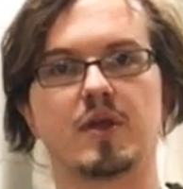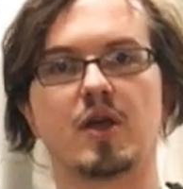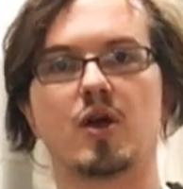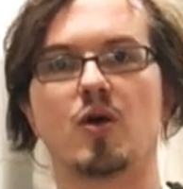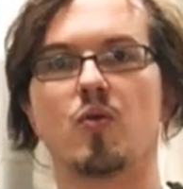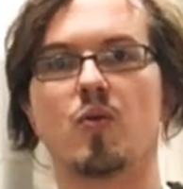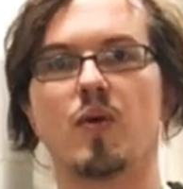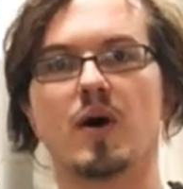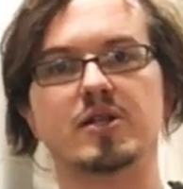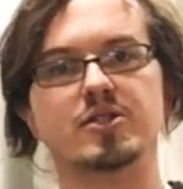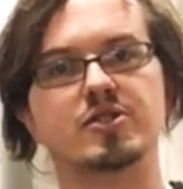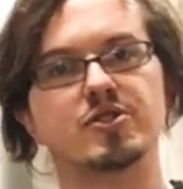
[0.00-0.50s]

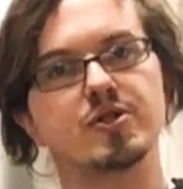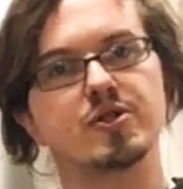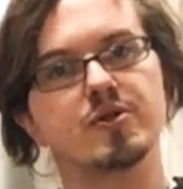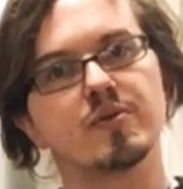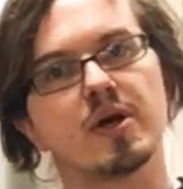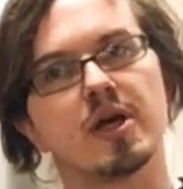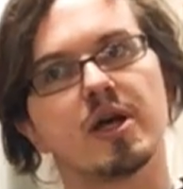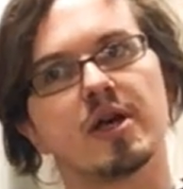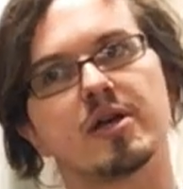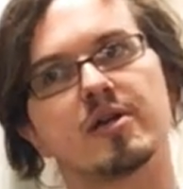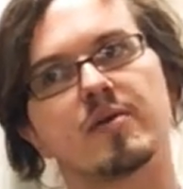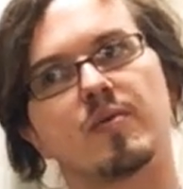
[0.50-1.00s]
Once you
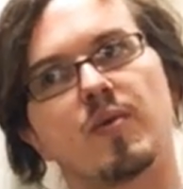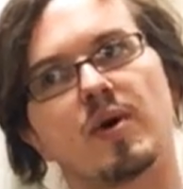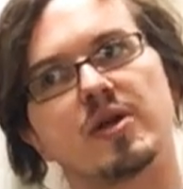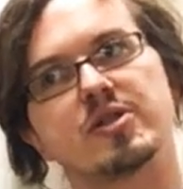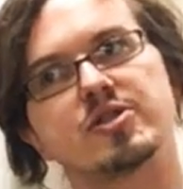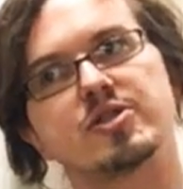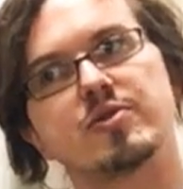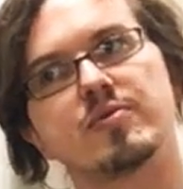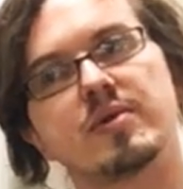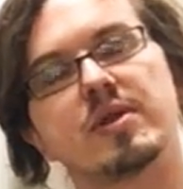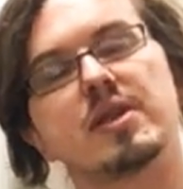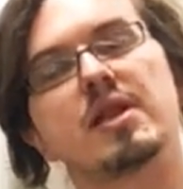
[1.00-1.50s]

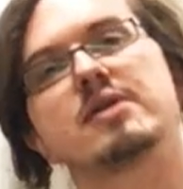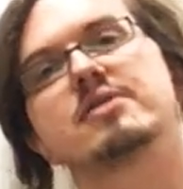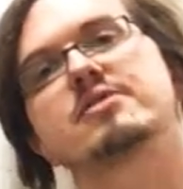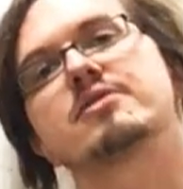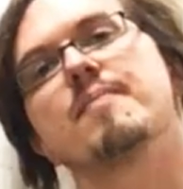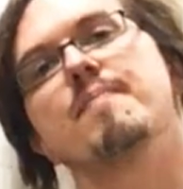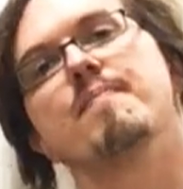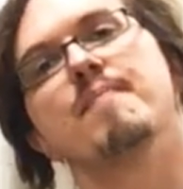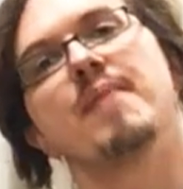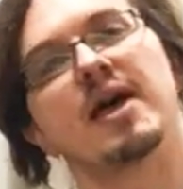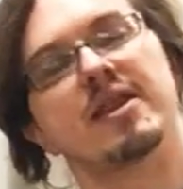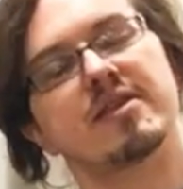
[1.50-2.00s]
realize the
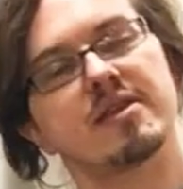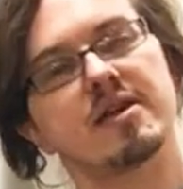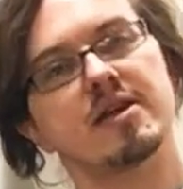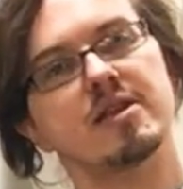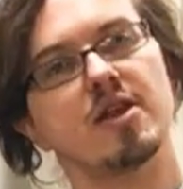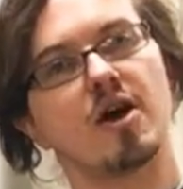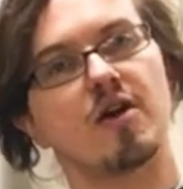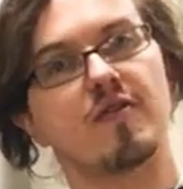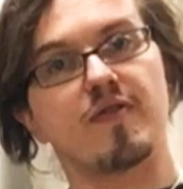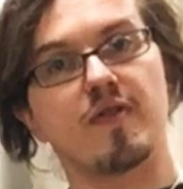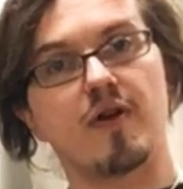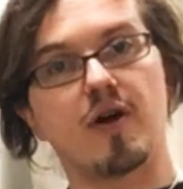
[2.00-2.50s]
method
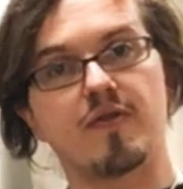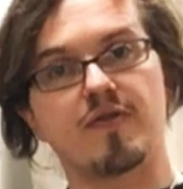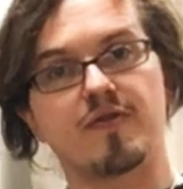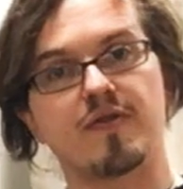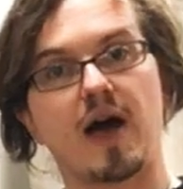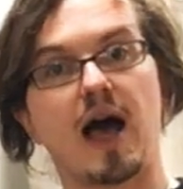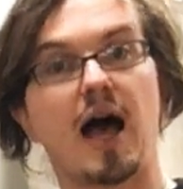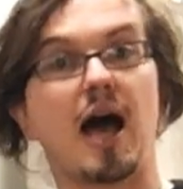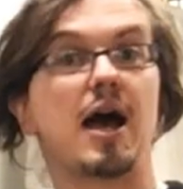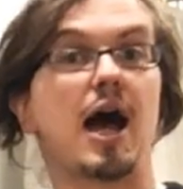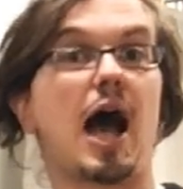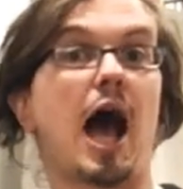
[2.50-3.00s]
of
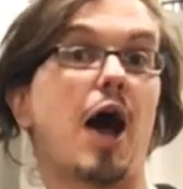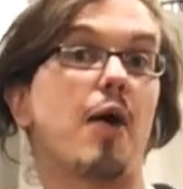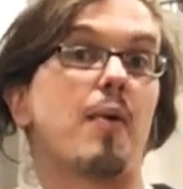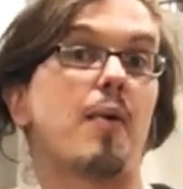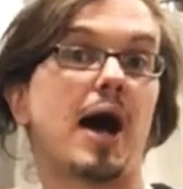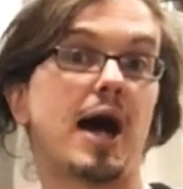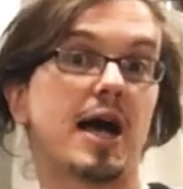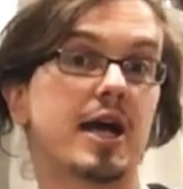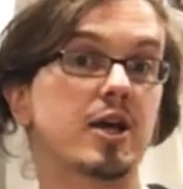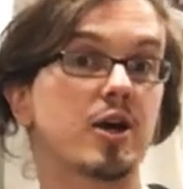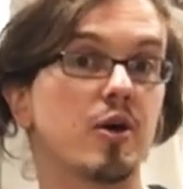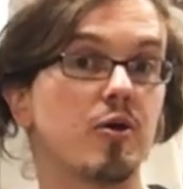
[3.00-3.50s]
how
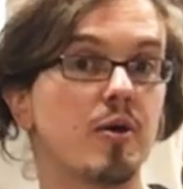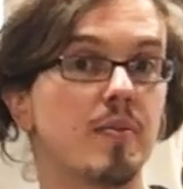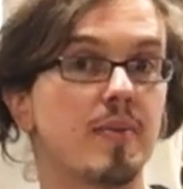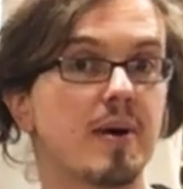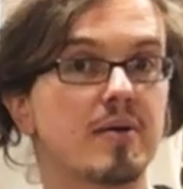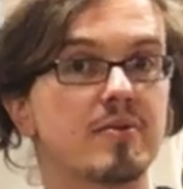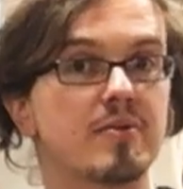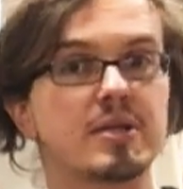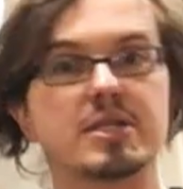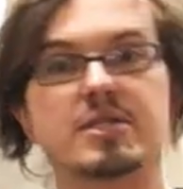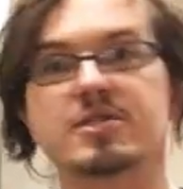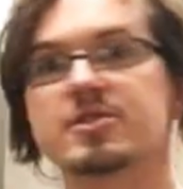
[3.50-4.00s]
I go
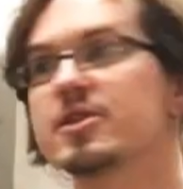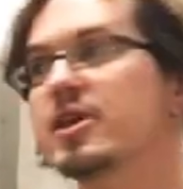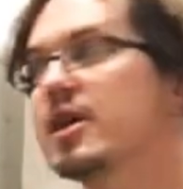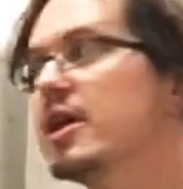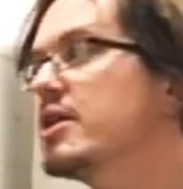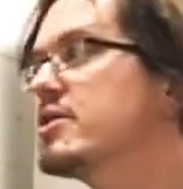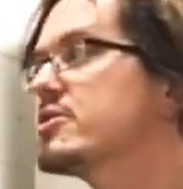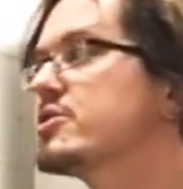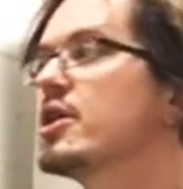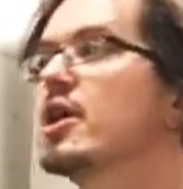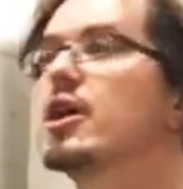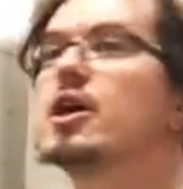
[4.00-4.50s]
about these
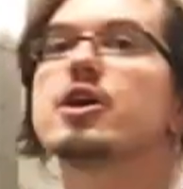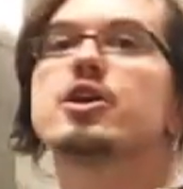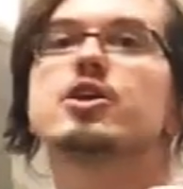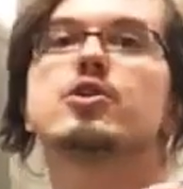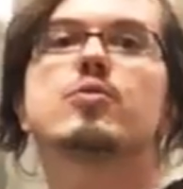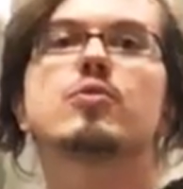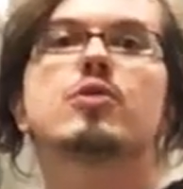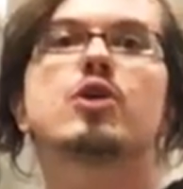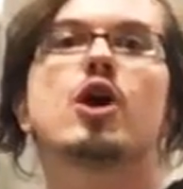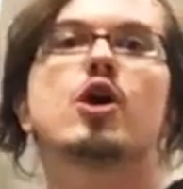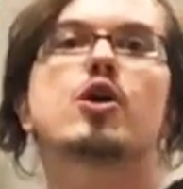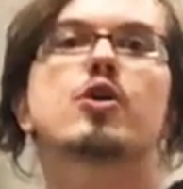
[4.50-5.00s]
things,
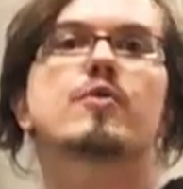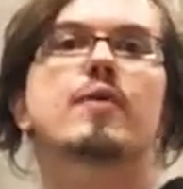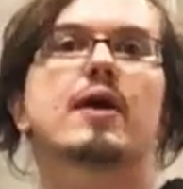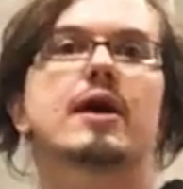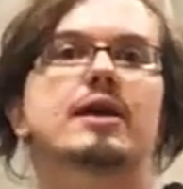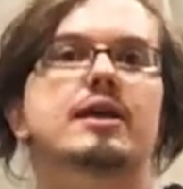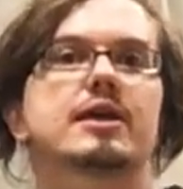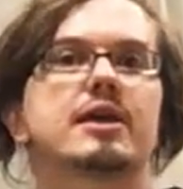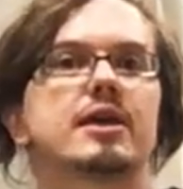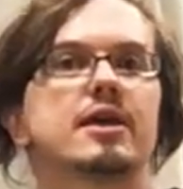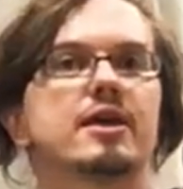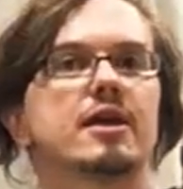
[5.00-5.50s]
you'll go to
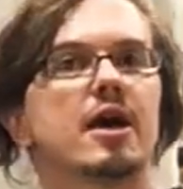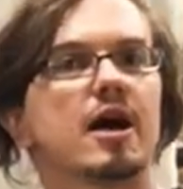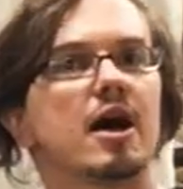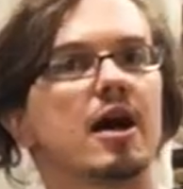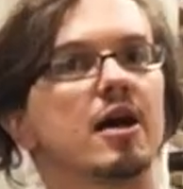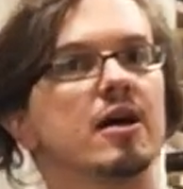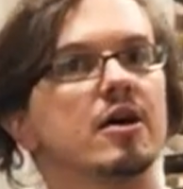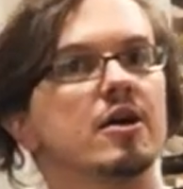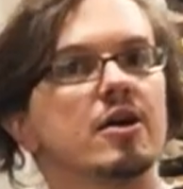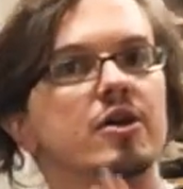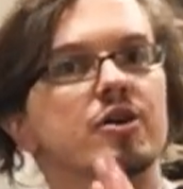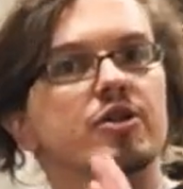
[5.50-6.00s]

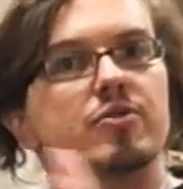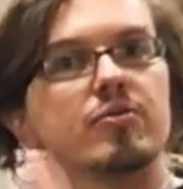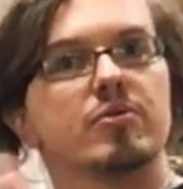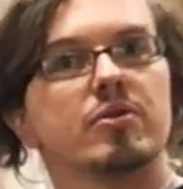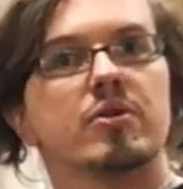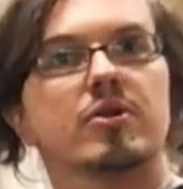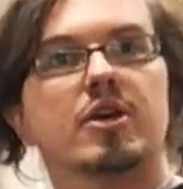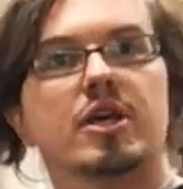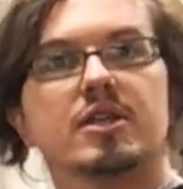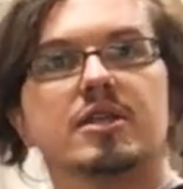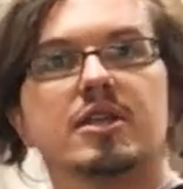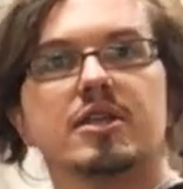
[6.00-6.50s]
Ikea, you'll
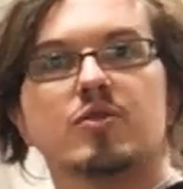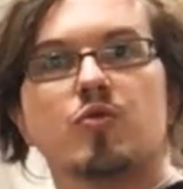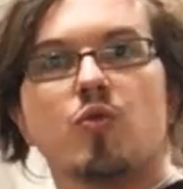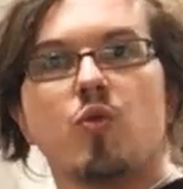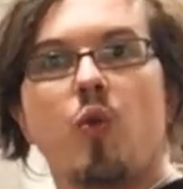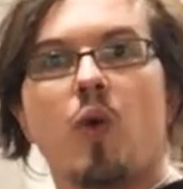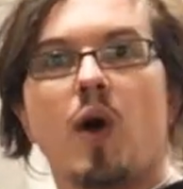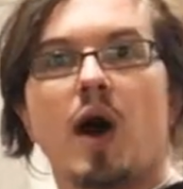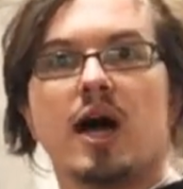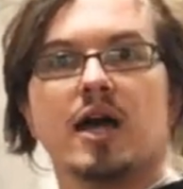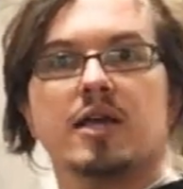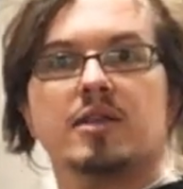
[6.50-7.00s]
look at that
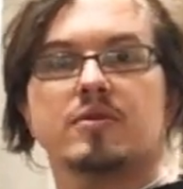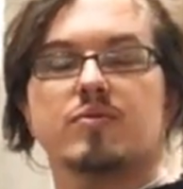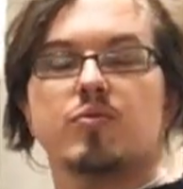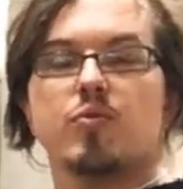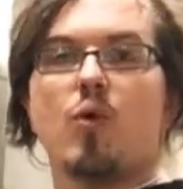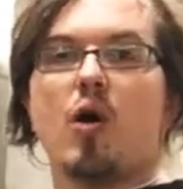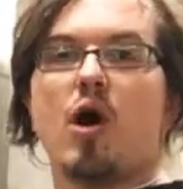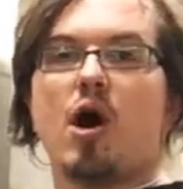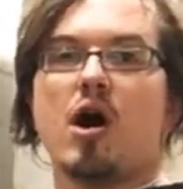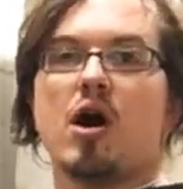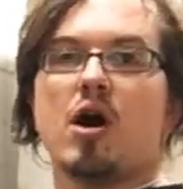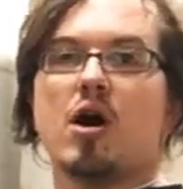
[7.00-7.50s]
white
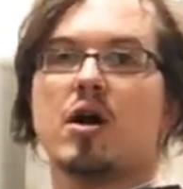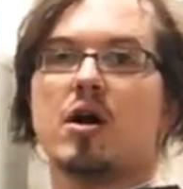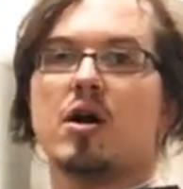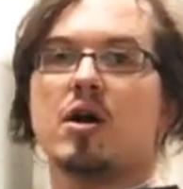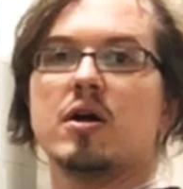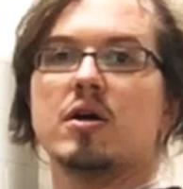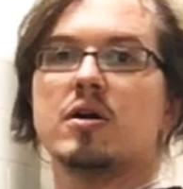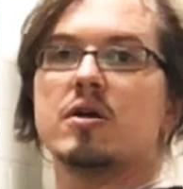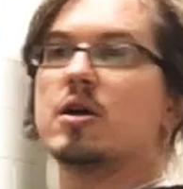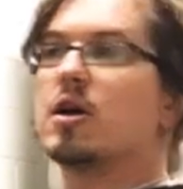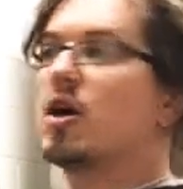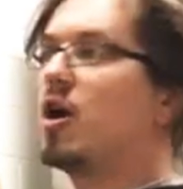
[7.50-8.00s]

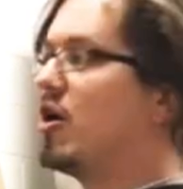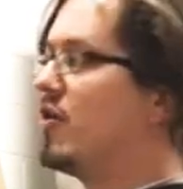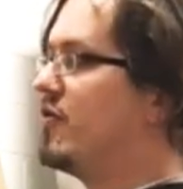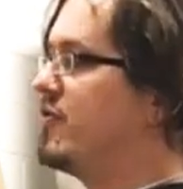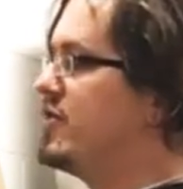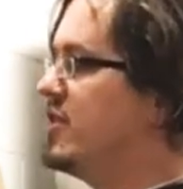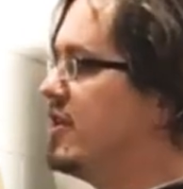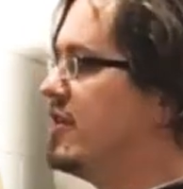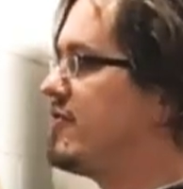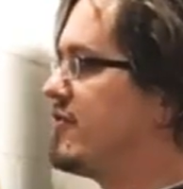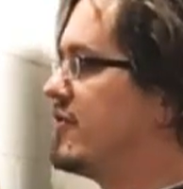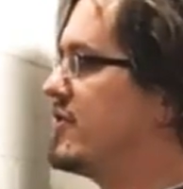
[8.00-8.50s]
wall of
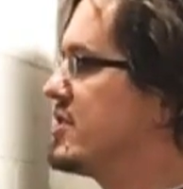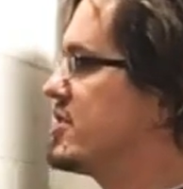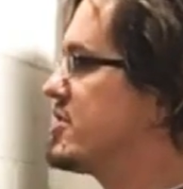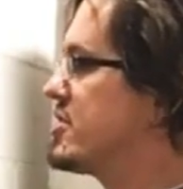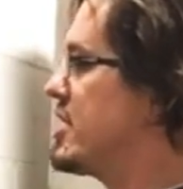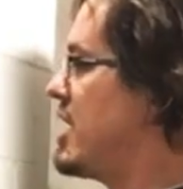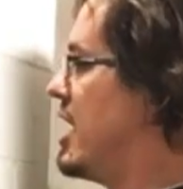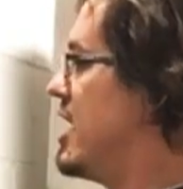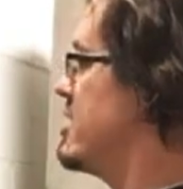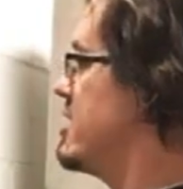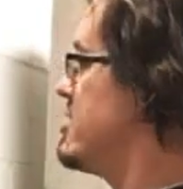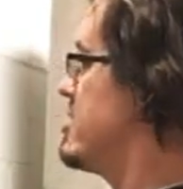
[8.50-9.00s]
different
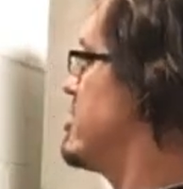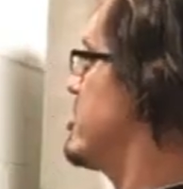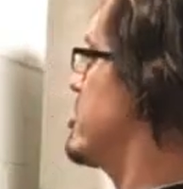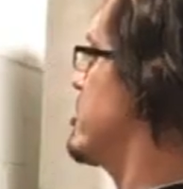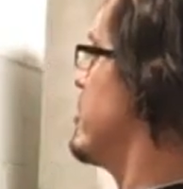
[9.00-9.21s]
sizes